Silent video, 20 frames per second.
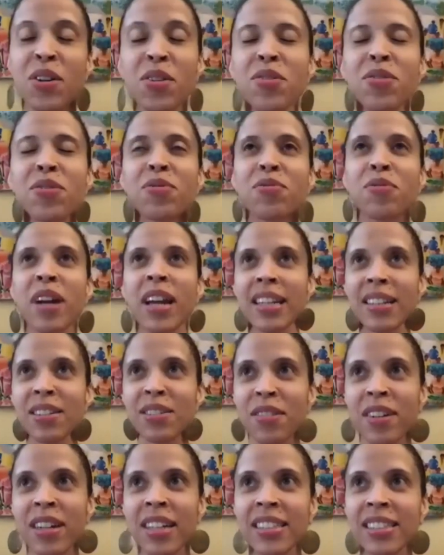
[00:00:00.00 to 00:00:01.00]
great,
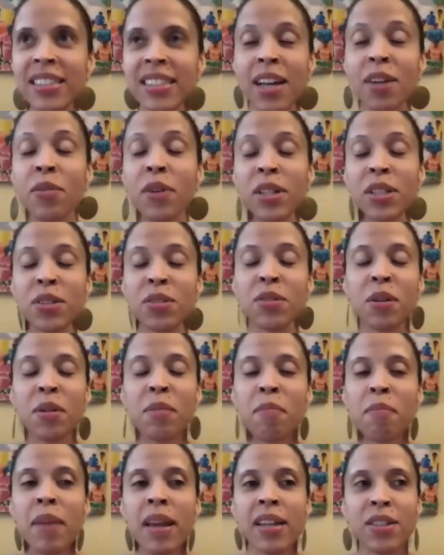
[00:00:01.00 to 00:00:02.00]
great segue to a
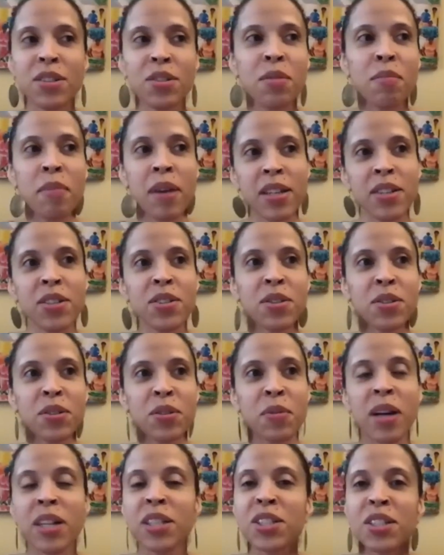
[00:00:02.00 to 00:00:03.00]
major, major
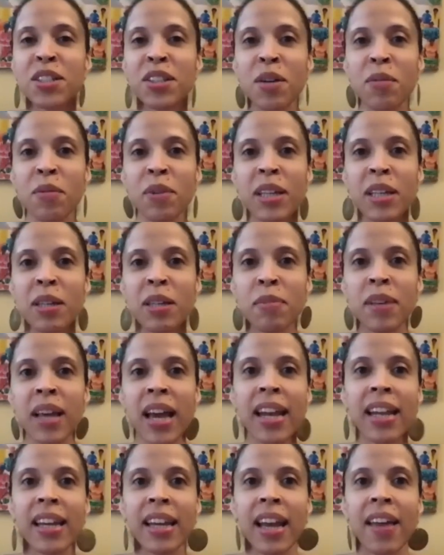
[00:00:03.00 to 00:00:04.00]
question that we keep
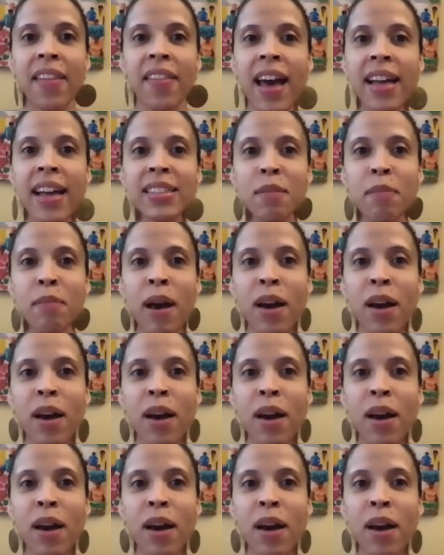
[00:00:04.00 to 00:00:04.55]
getting. And that's about